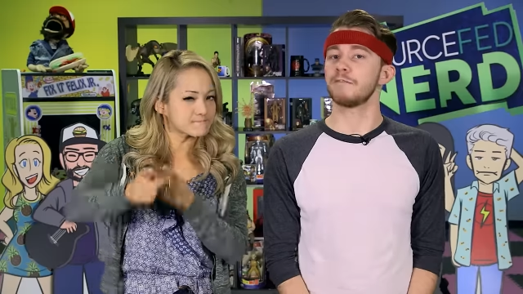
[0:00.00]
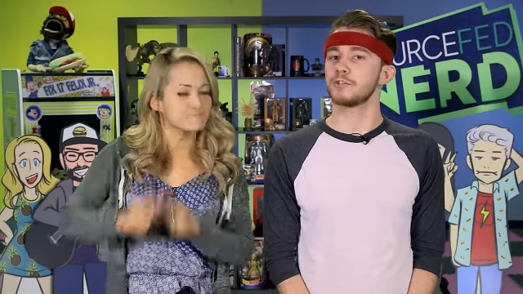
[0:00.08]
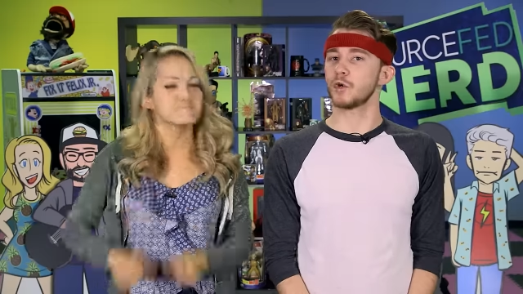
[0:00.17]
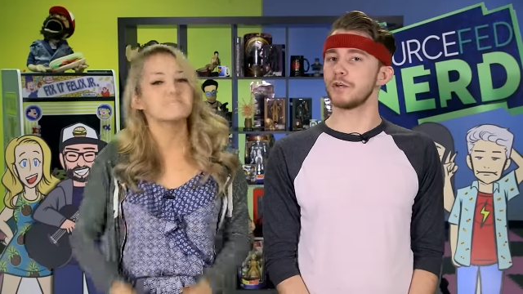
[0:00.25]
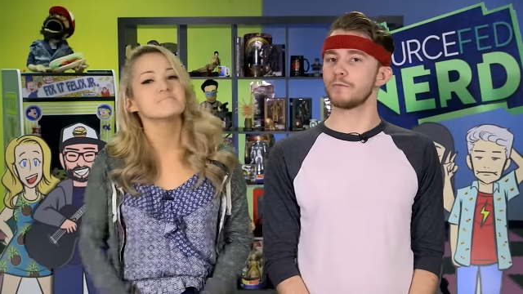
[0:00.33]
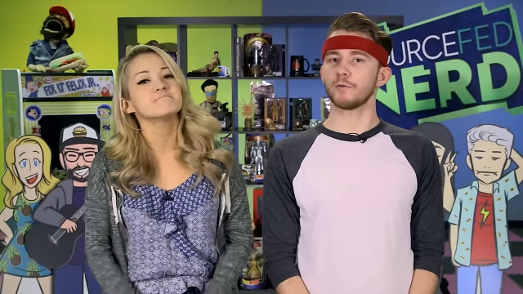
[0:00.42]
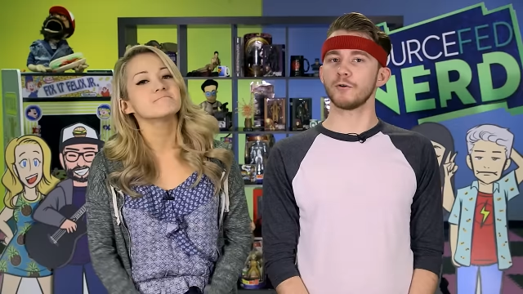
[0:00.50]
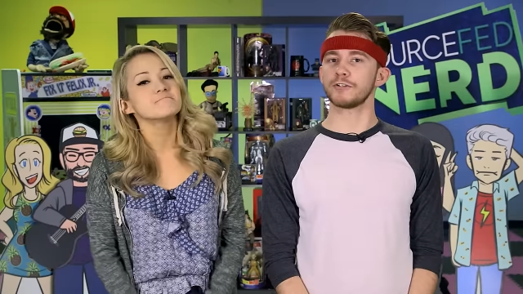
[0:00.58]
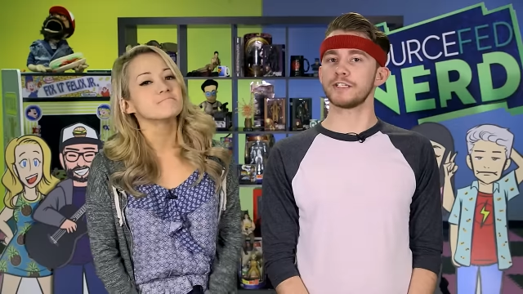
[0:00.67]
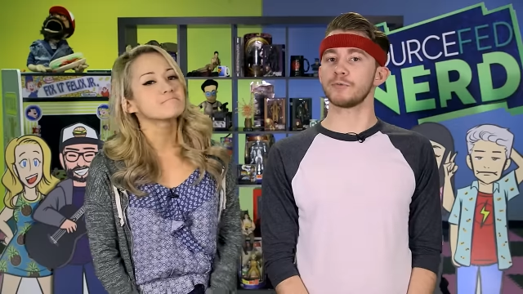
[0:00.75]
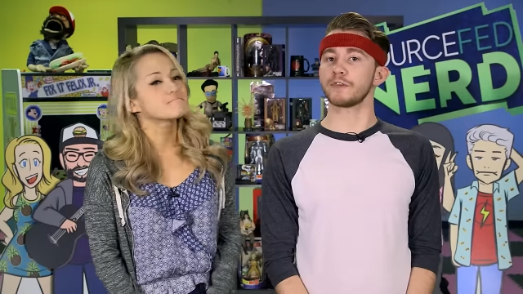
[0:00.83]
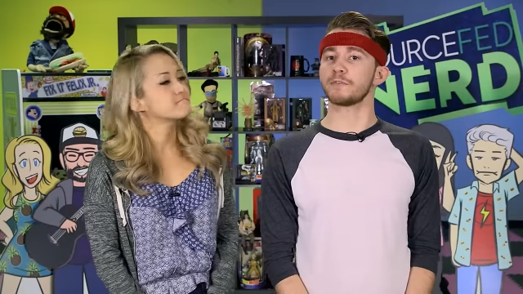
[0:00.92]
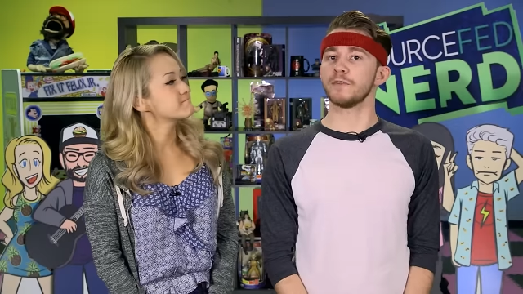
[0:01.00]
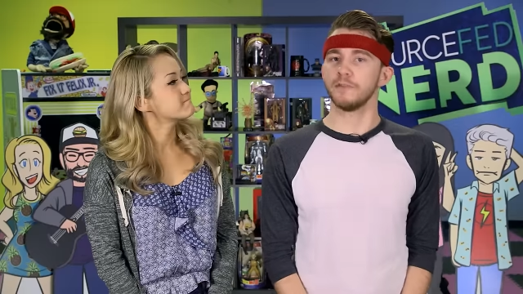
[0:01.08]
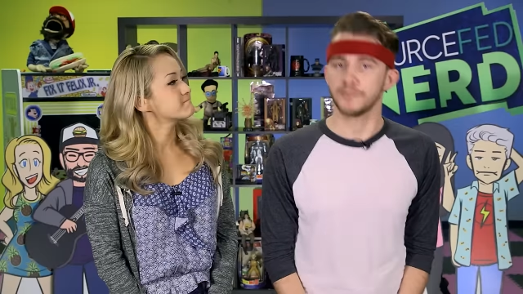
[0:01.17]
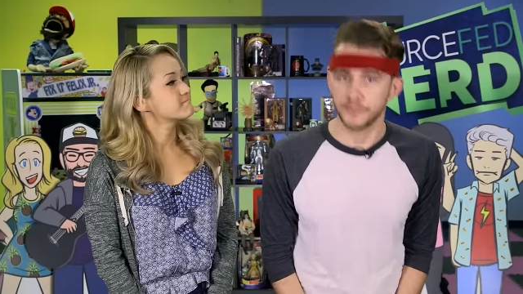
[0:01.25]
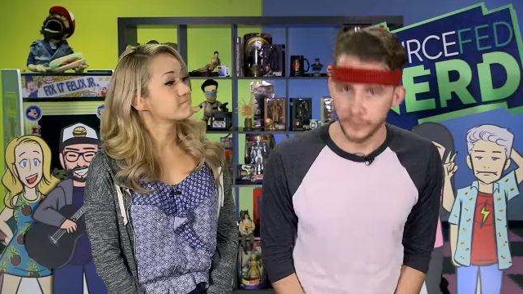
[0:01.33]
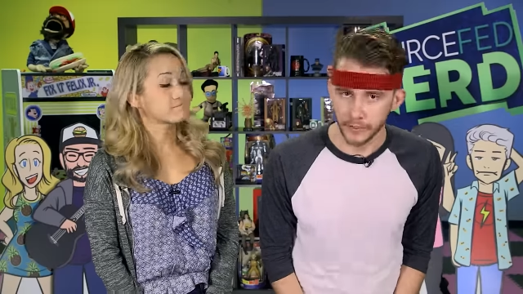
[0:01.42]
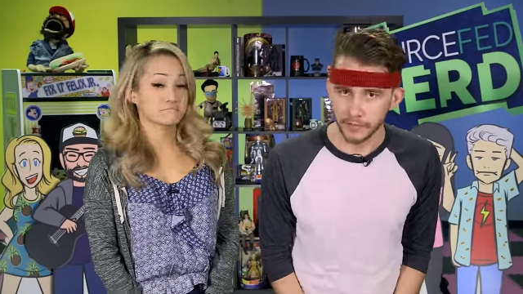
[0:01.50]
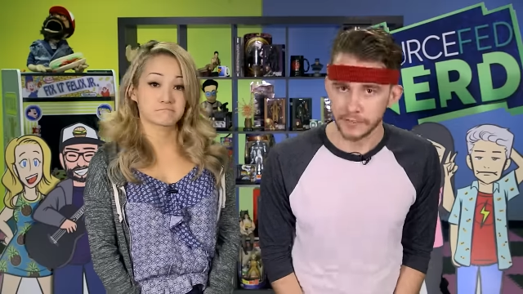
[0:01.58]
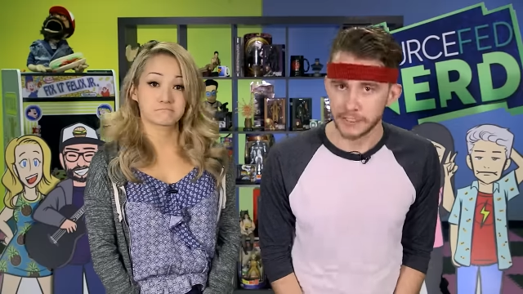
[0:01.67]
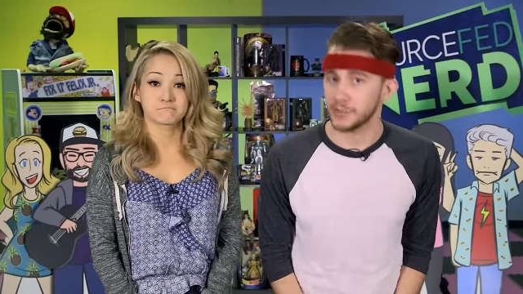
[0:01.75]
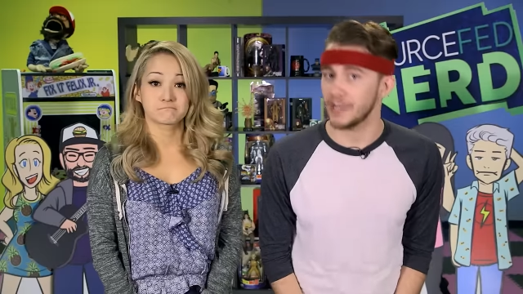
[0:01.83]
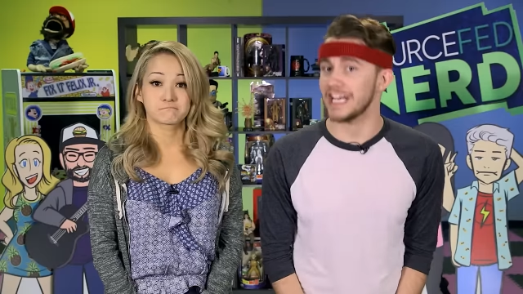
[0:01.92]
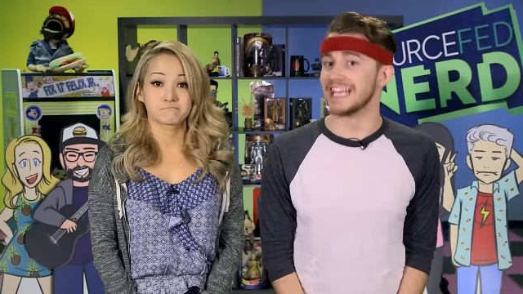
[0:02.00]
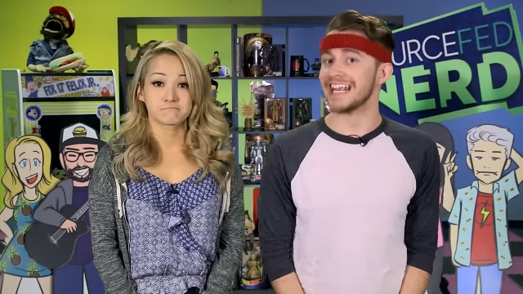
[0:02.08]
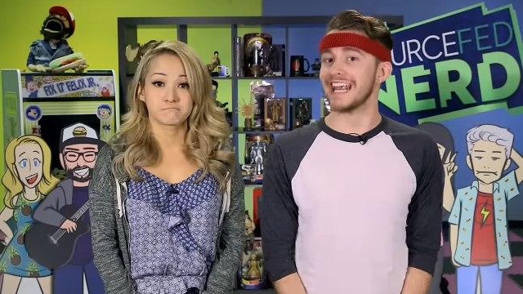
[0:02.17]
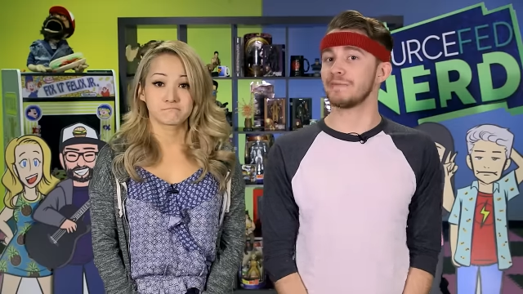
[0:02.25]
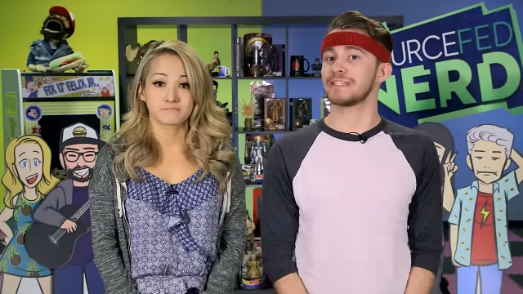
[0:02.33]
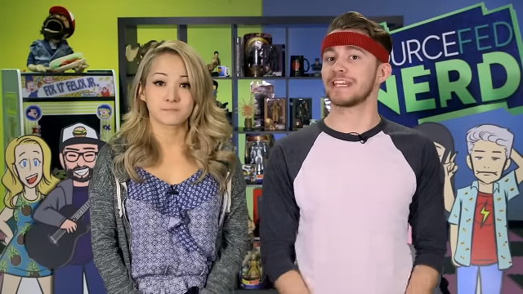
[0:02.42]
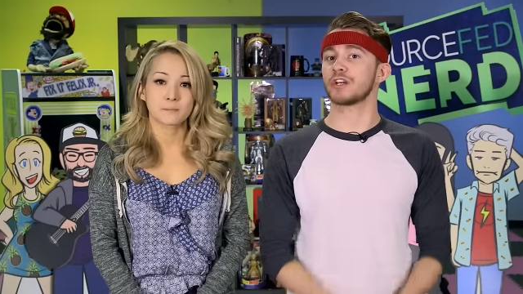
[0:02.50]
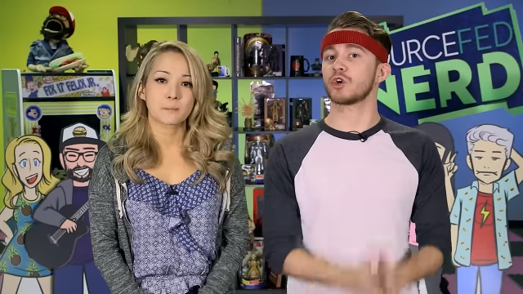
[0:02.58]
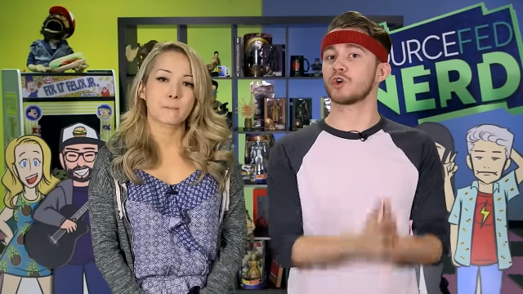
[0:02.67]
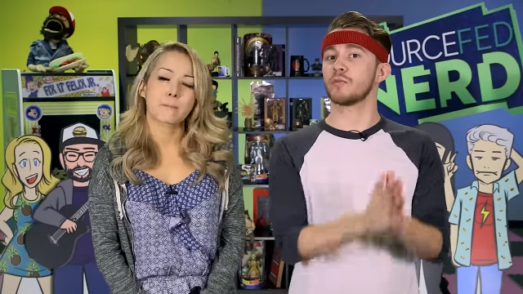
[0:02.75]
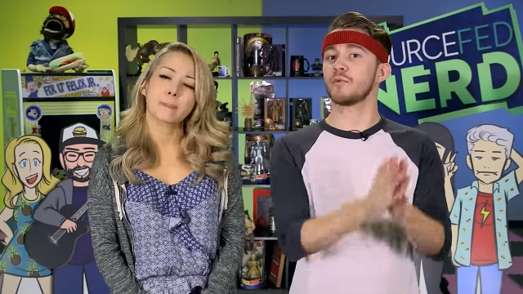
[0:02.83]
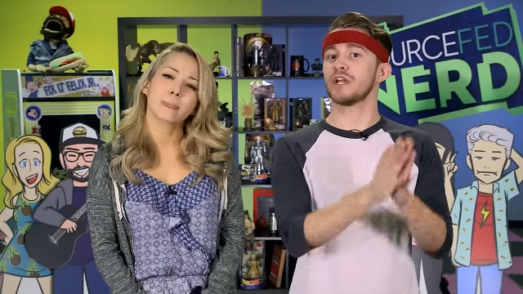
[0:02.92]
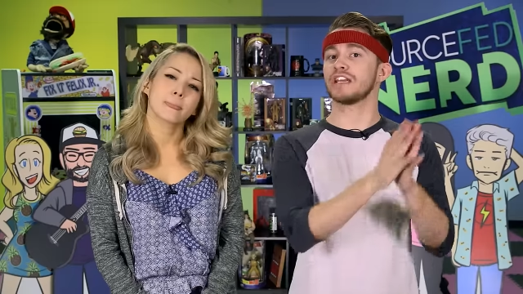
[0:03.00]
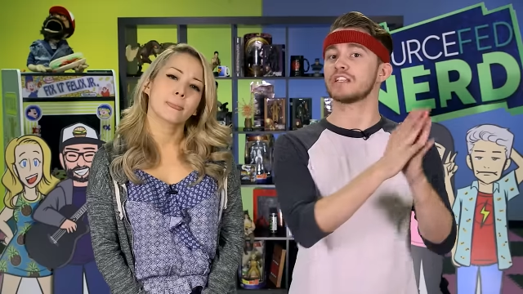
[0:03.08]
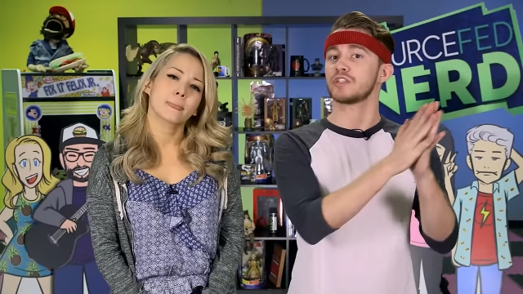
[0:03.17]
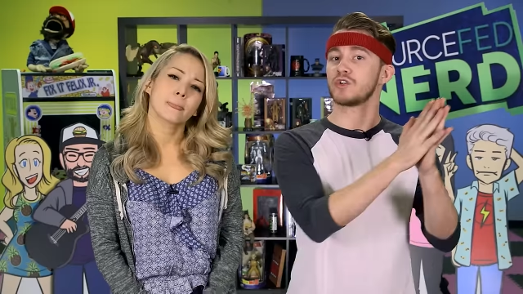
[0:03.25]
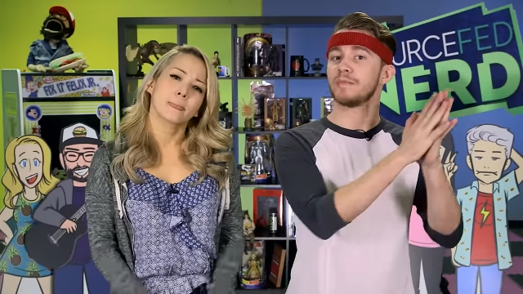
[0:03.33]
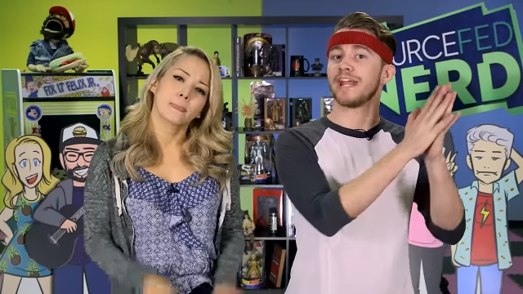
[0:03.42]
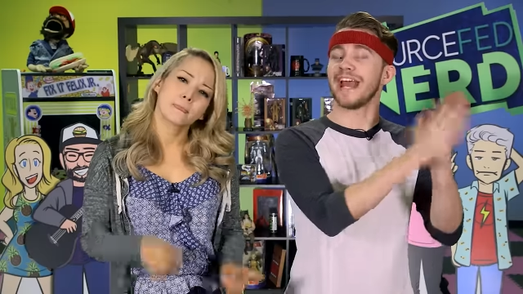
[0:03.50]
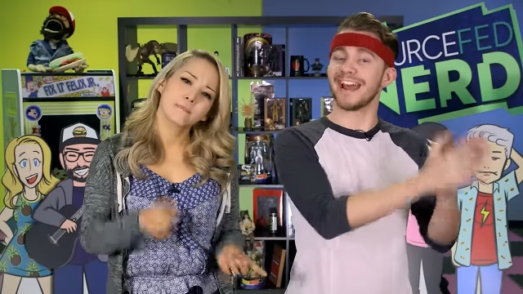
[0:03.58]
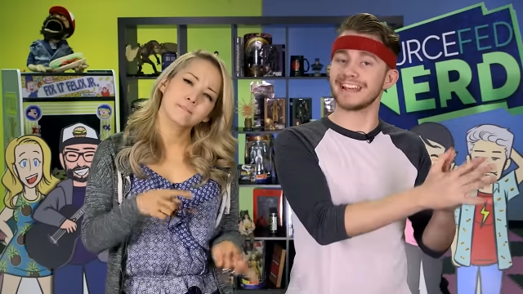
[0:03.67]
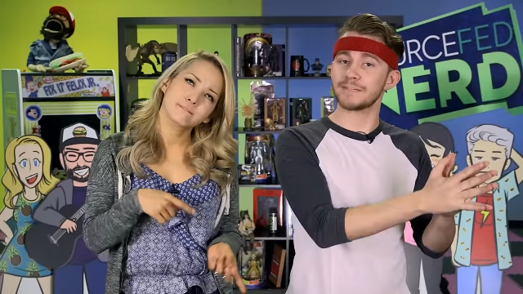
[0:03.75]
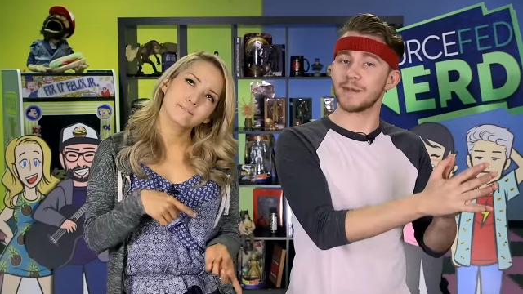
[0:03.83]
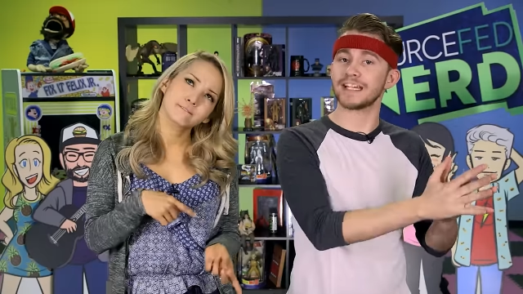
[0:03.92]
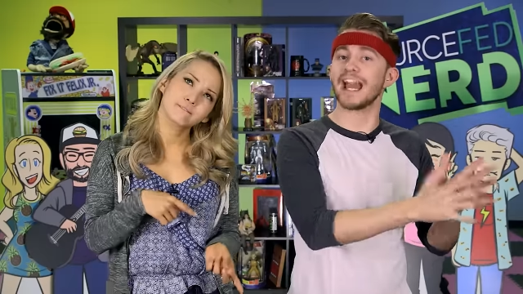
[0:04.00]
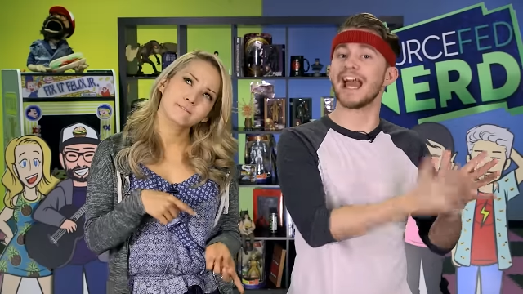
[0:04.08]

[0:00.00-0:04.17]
Speaker 1: They've joined forces with a few studios to create games that incorporate the streaming aspect